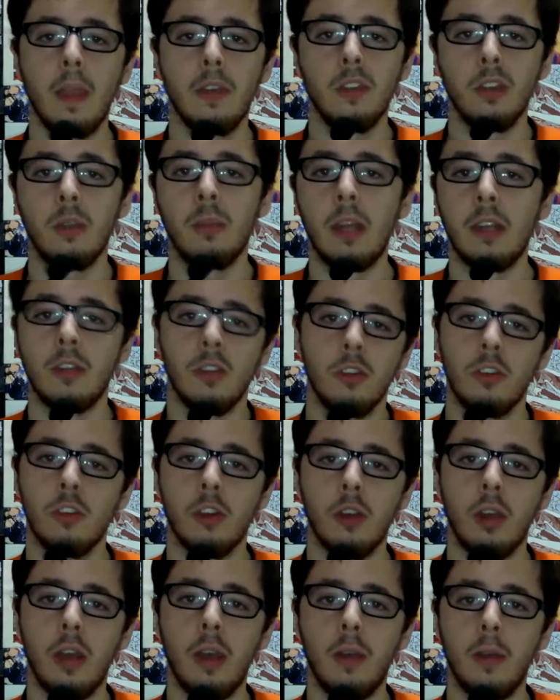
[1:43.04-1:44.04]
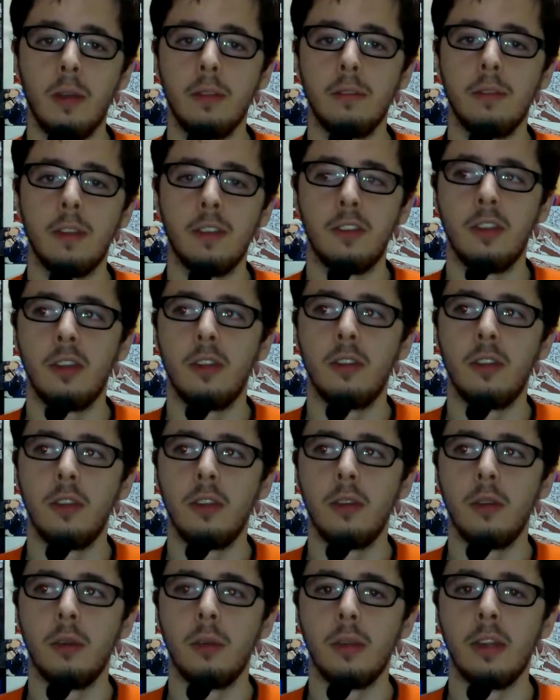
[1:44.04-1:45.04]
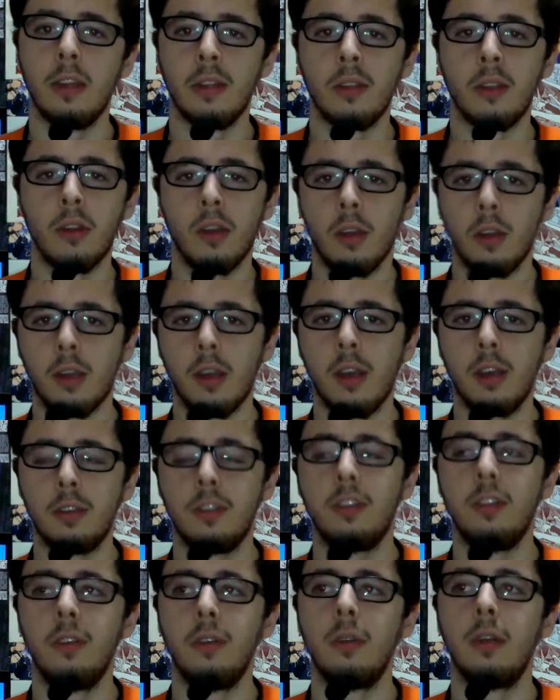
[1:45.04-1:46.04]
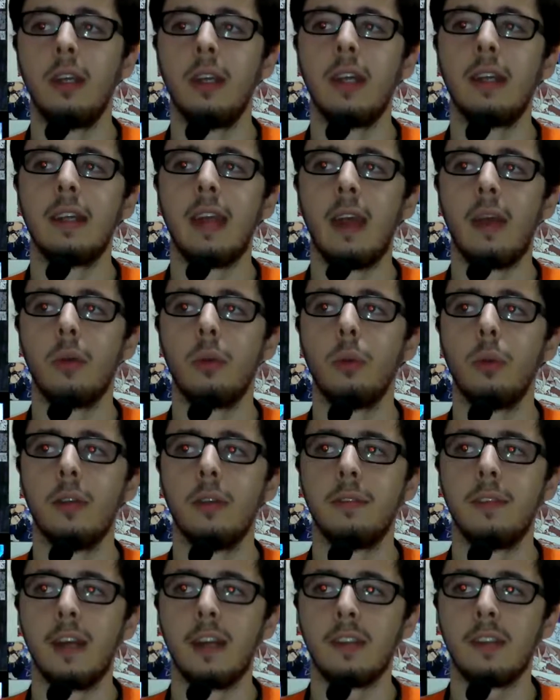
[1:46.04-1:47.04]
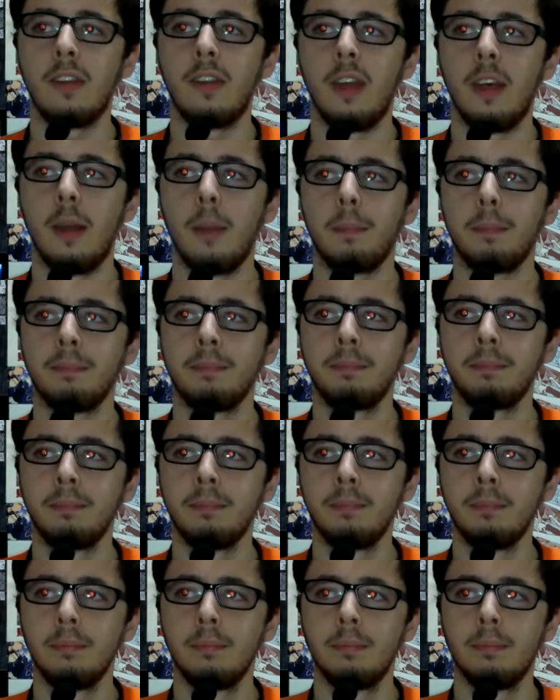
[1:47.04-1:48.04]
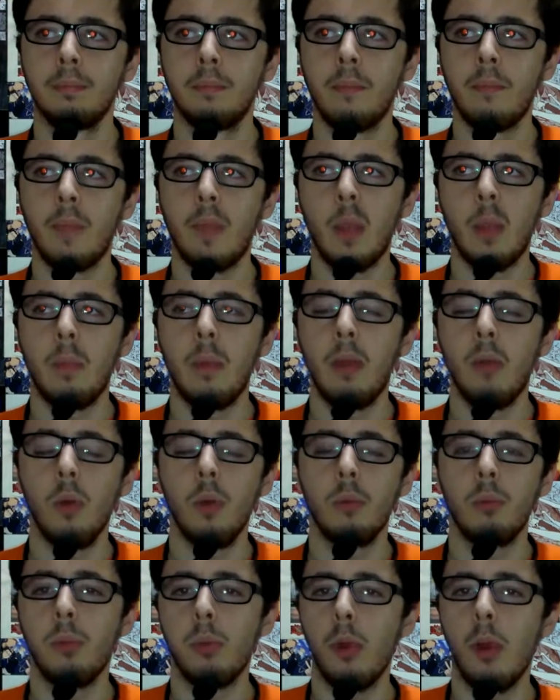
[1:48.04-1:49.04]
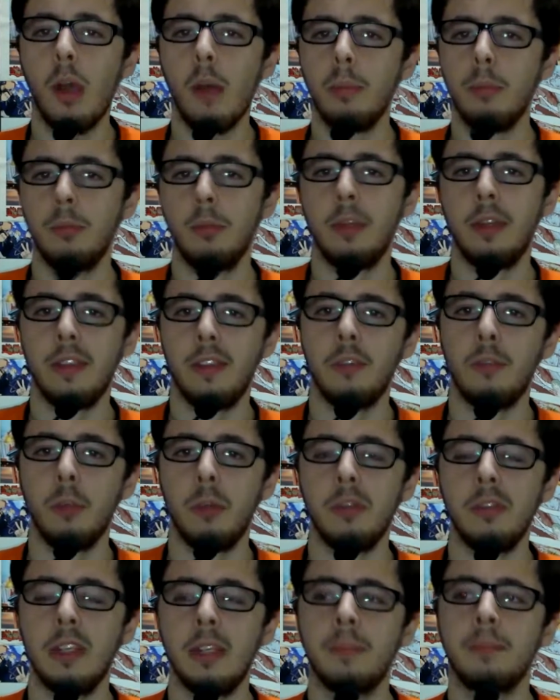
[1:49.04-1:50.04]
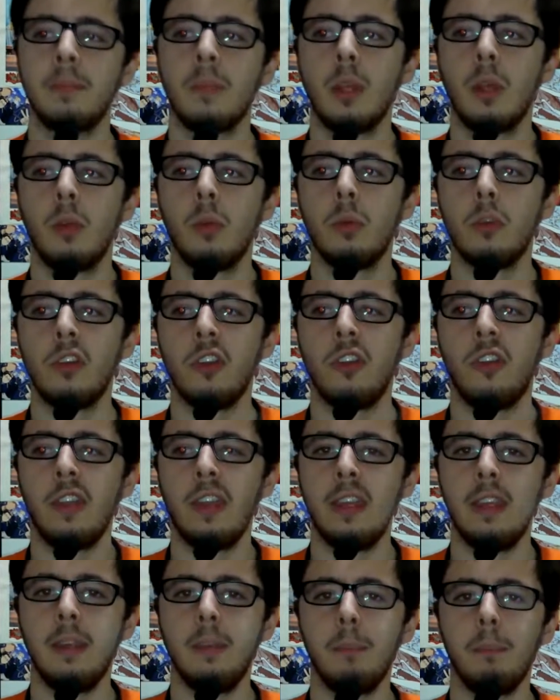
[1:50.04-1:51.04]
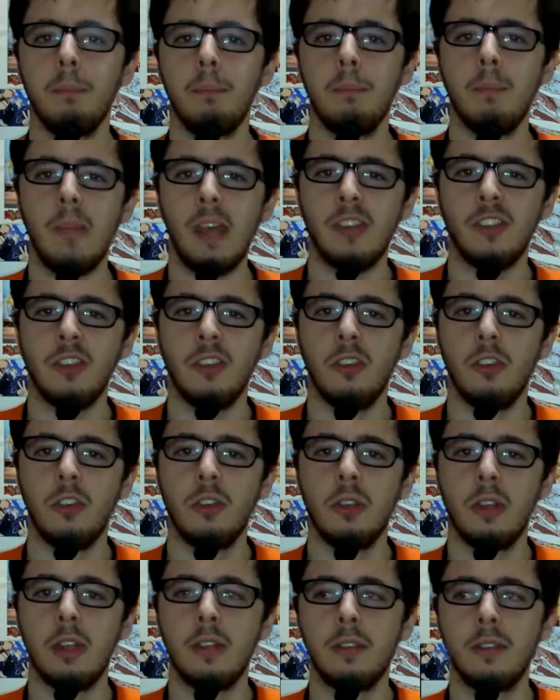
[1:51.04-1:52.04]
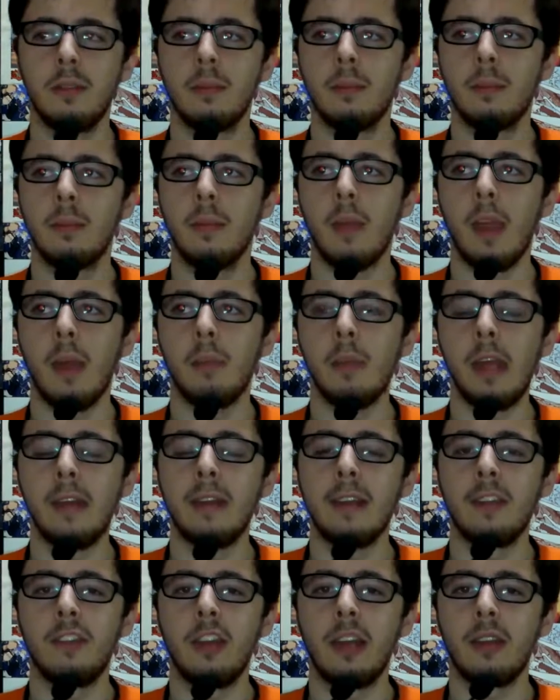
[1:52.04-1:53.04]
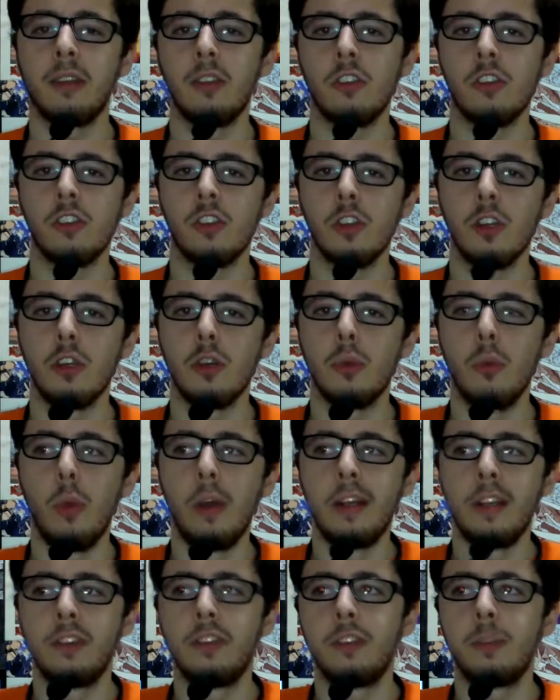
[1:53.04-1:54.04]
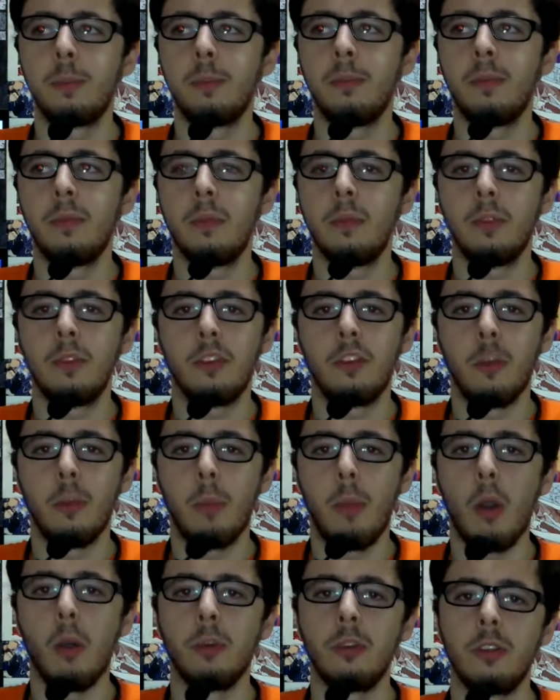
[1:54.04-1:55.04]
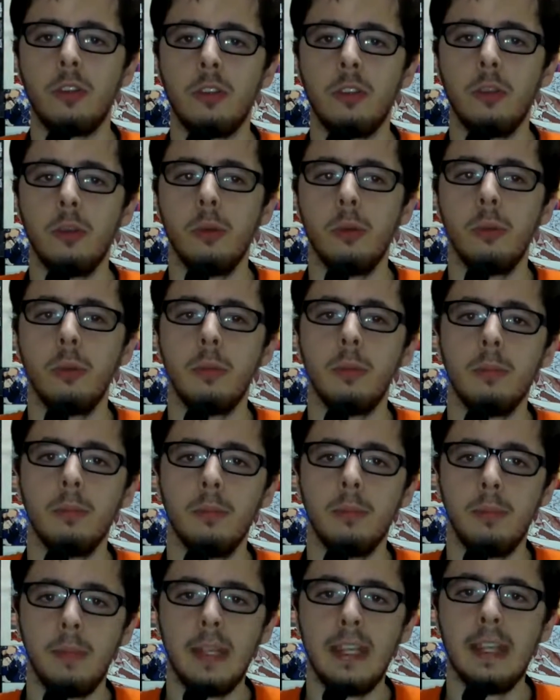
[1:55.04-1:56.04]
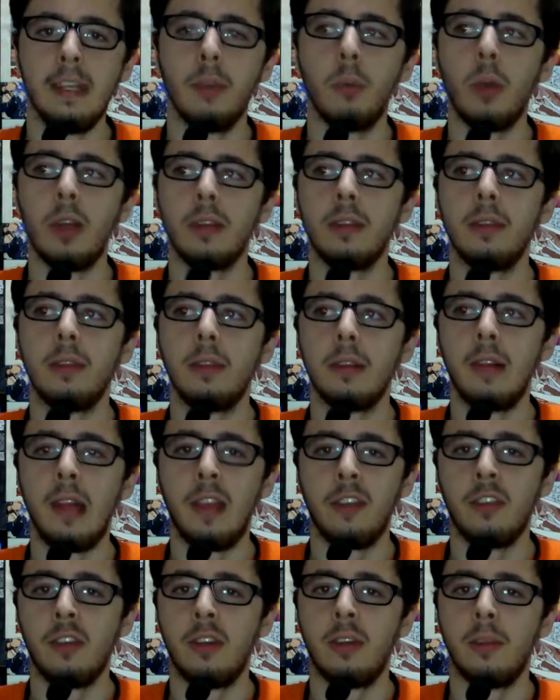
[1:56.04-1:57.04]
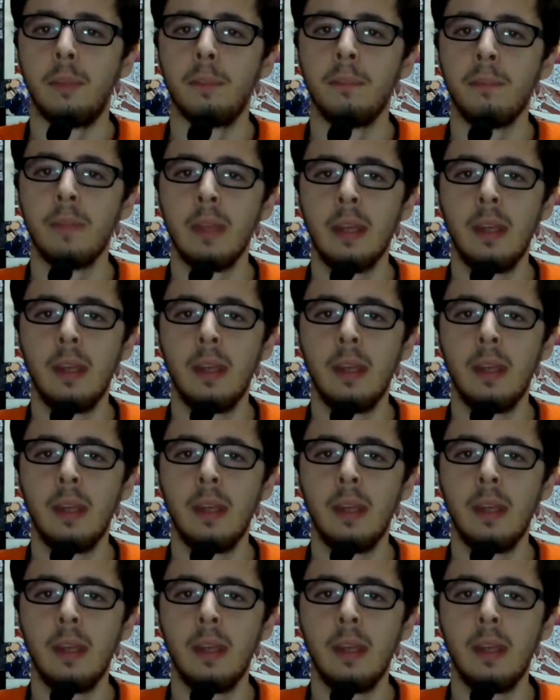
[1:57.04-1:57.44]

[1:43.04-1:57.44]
so I'm not too sure how it fits into the current continuity and how it would affect my one problem with this movie, which is the message. I'm not exactly sure what it's supposed to be, what lesson